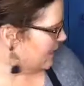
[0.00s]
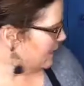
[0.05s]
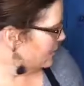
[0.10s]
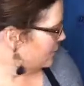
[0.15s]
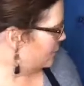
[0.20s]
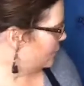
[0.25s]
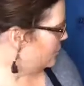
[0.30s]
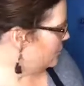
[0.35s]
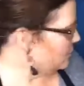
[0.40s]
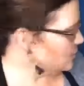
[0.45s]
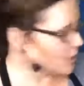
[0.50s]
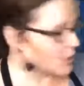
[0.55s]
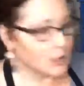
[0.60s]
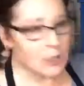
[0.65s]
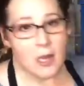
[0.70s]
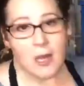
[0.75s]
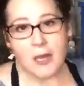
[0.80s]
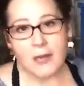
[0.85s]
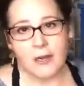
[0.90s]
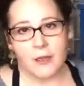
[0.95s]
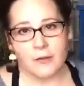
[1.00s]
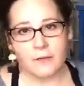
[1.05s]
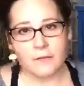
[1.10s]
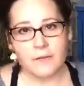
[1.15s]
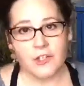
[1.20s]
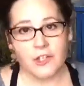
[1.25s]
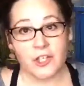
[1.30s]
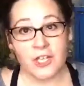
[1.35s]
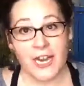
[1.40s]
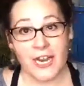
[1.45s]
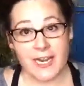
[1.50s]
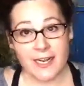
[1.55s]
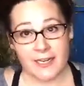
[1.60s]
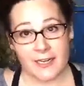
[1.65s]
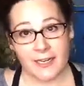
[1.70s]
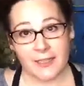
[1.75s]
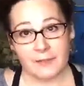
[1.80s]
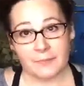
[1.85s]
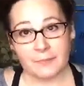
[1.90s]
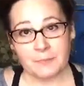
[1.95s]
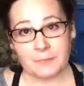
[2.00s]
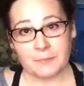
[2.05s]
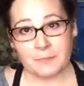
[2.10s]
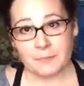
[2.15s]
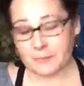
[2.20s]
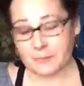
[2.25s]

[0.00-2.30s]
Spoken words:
and do a lot of shading,